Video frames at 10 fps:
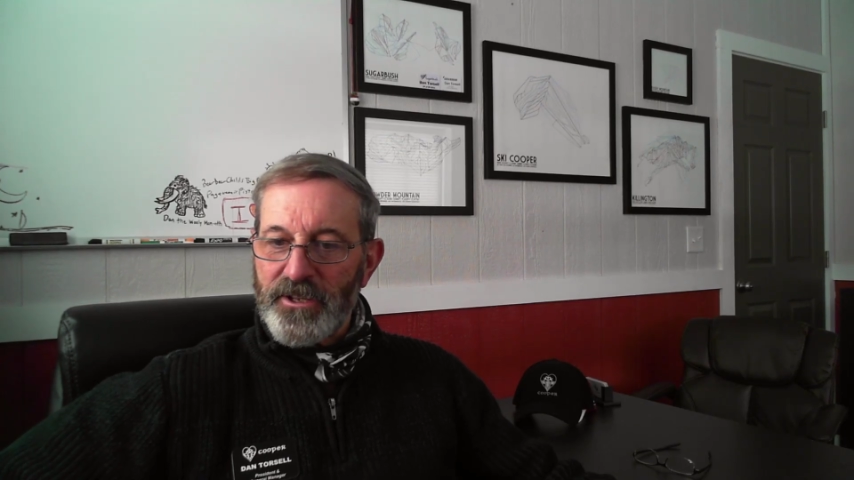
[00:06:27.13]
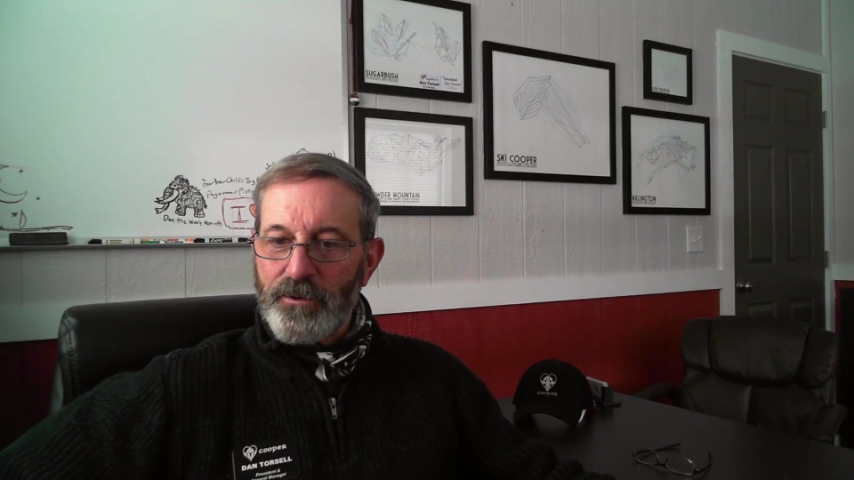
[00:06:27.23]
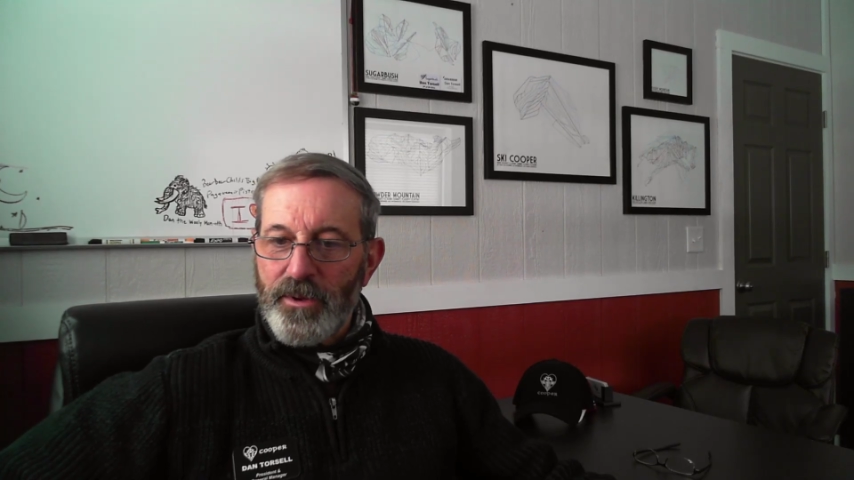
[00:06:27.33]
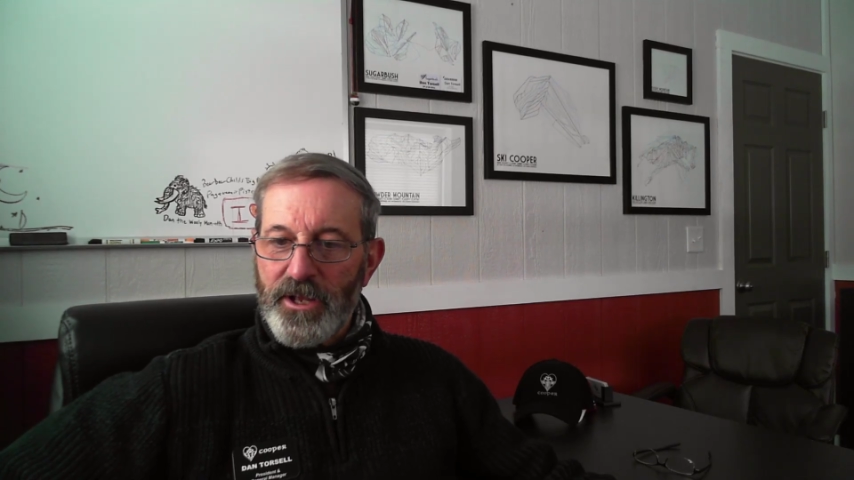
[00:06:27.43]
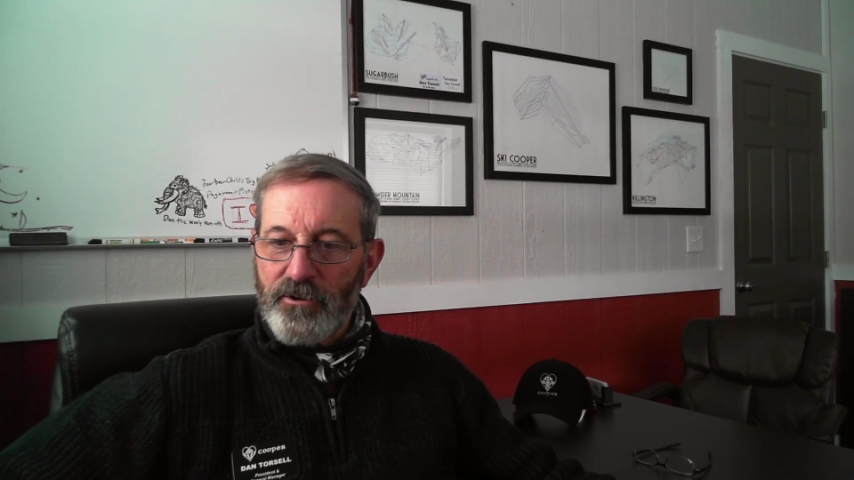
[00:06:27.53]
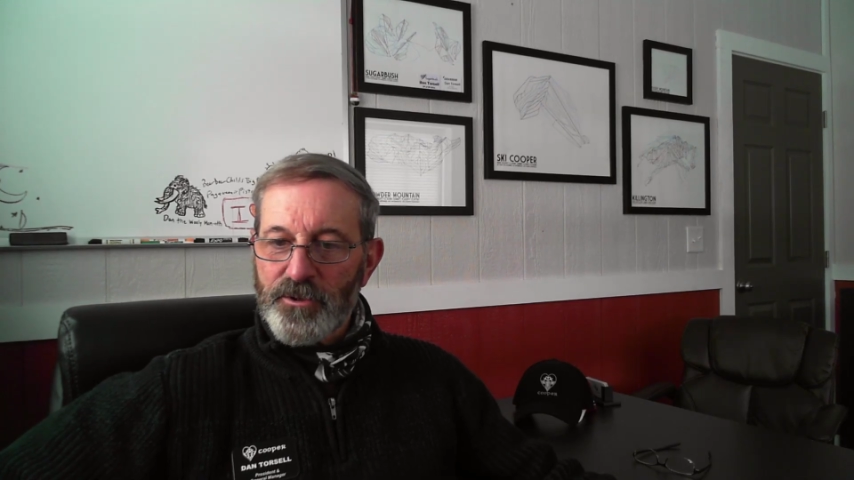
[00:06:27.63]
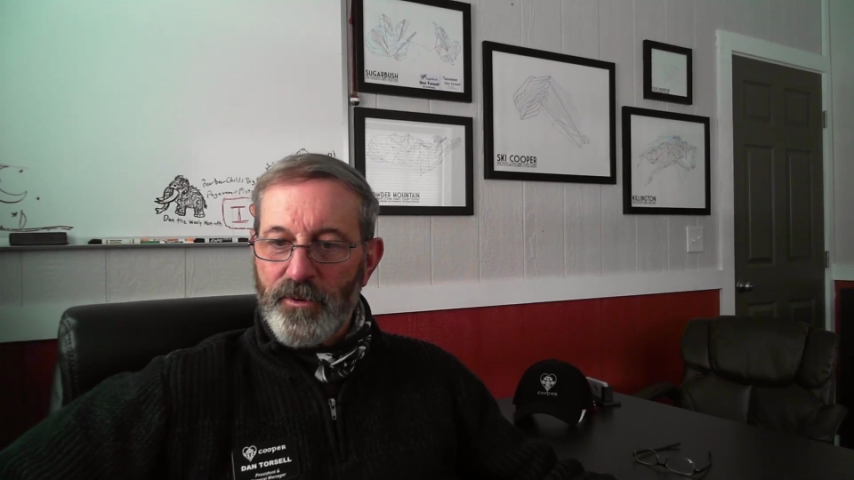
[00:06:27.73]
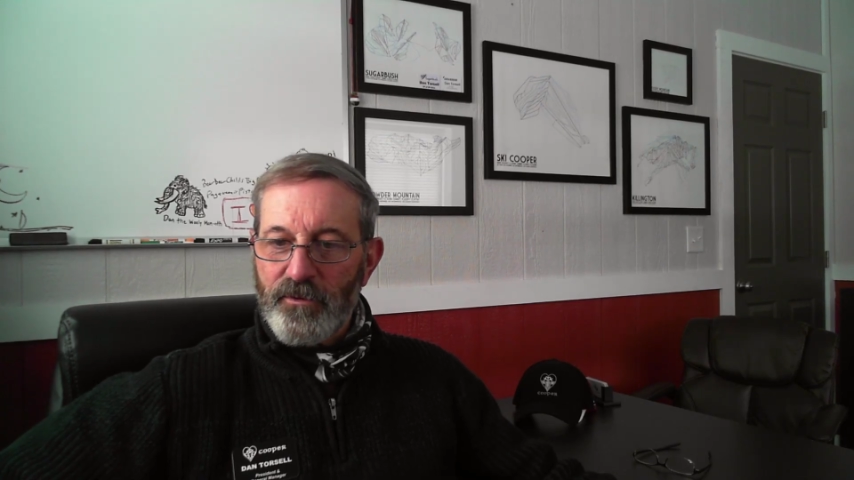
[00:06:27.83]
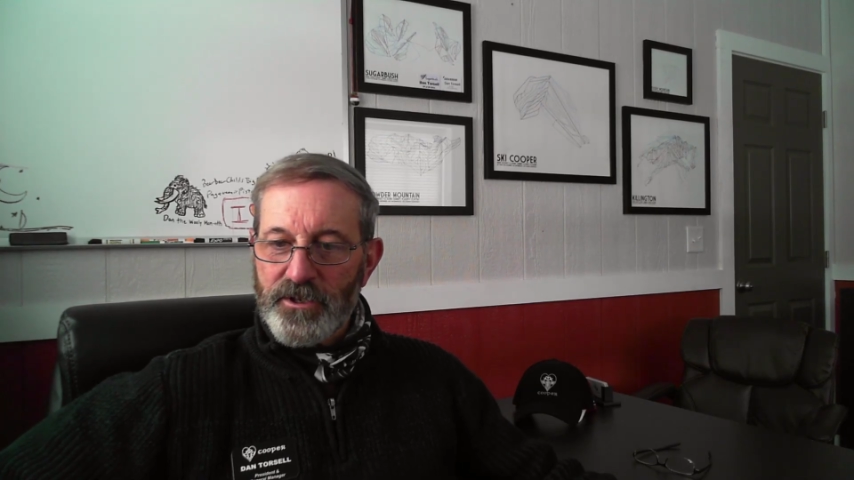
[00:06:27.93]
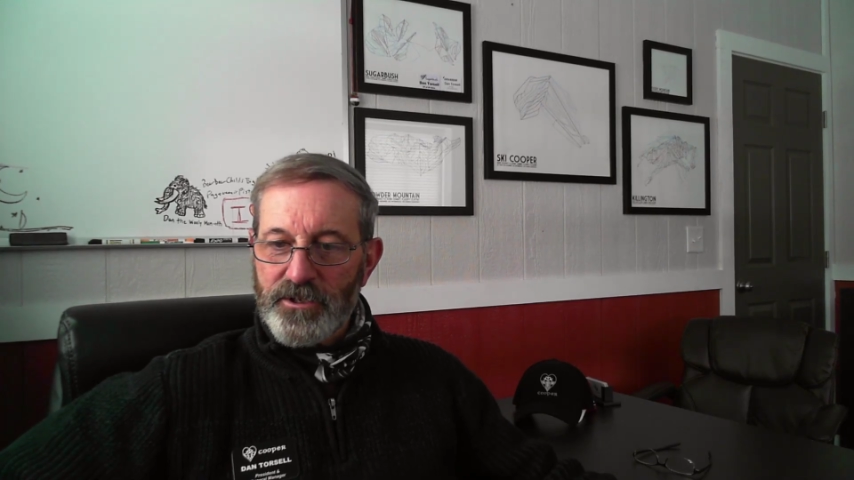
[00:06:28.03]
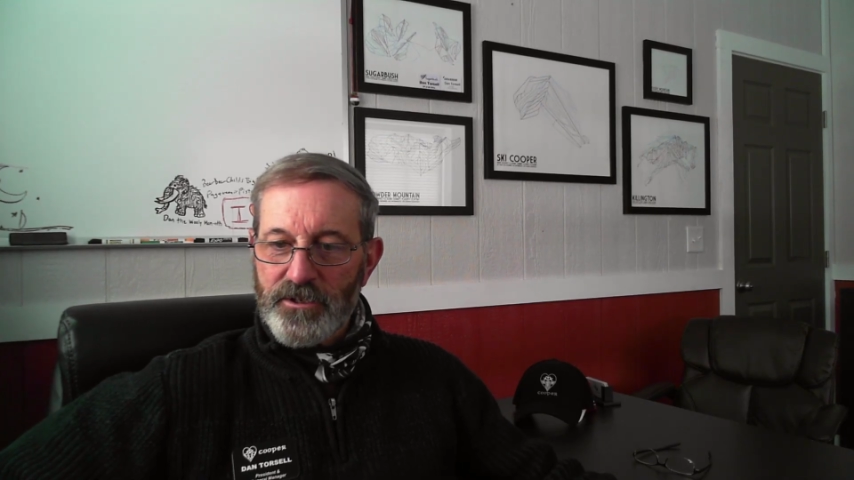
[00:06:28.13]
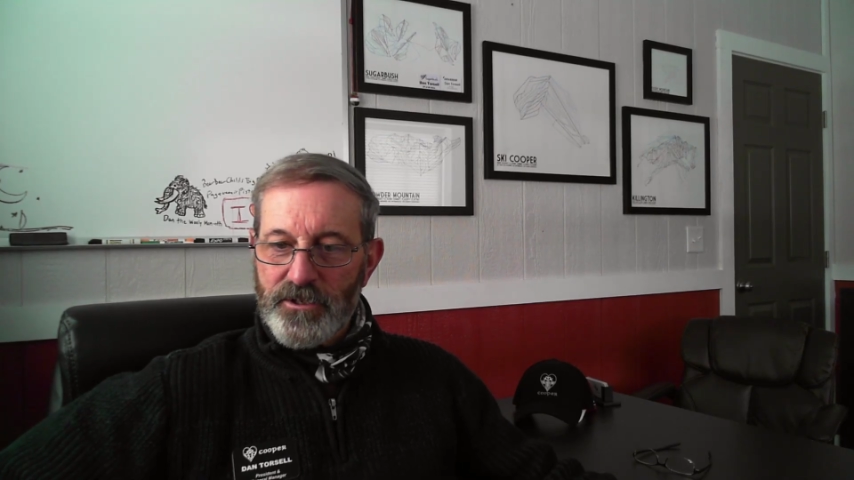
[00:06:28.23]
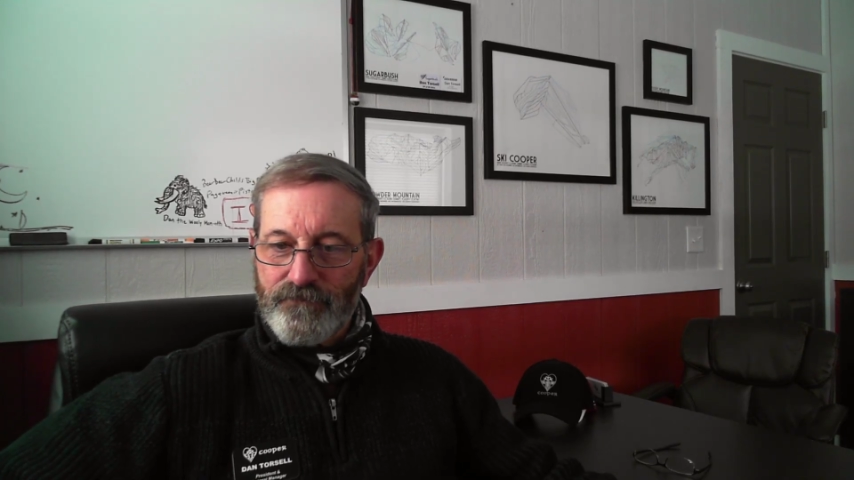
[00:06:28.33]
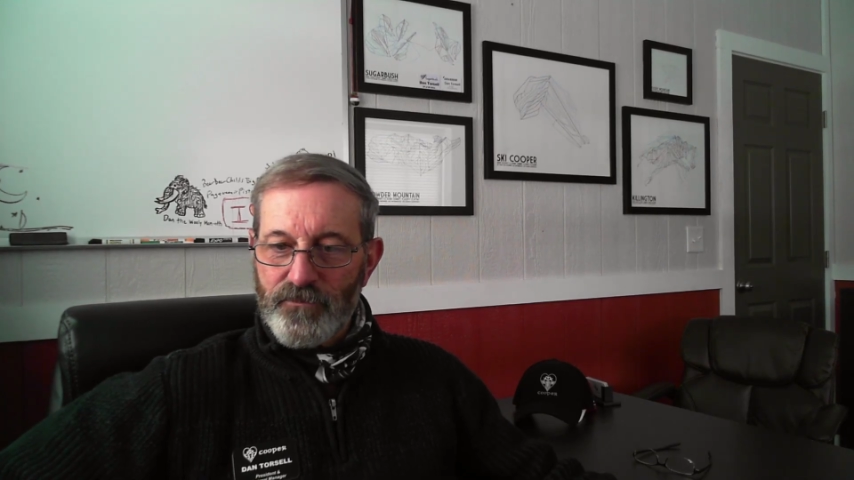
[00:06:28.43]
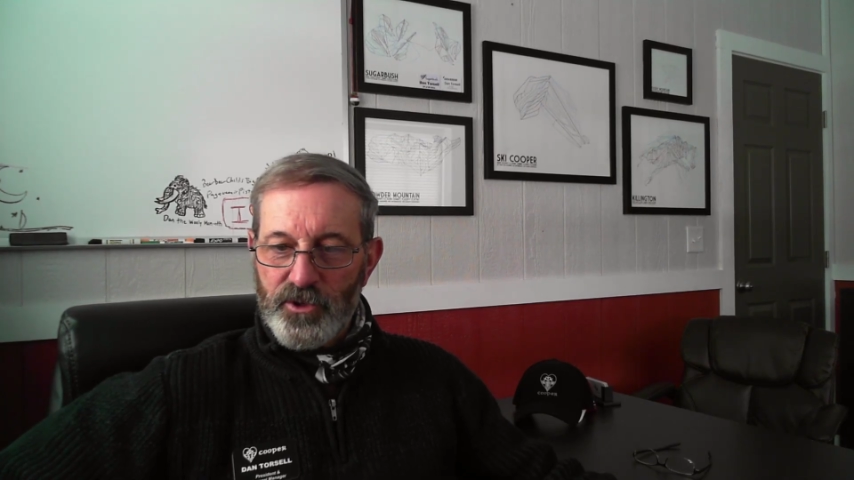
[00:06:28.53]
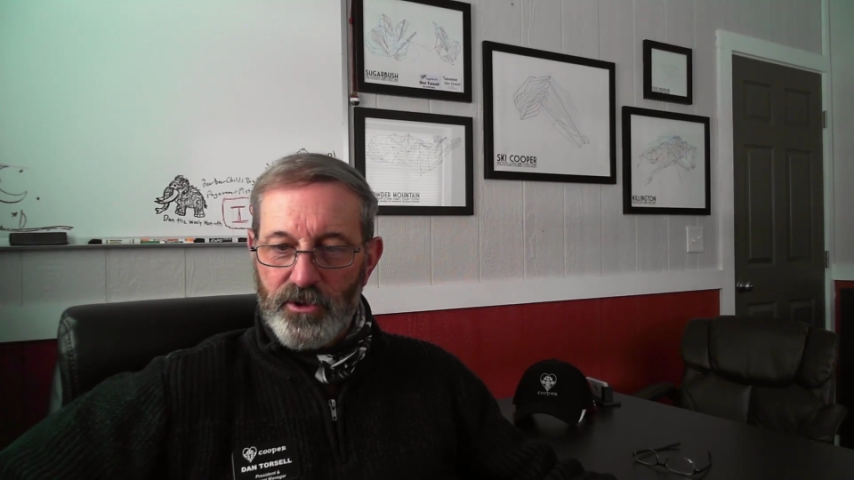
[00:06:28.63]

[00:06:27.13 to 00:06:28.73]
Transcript: in Pando's Provisions,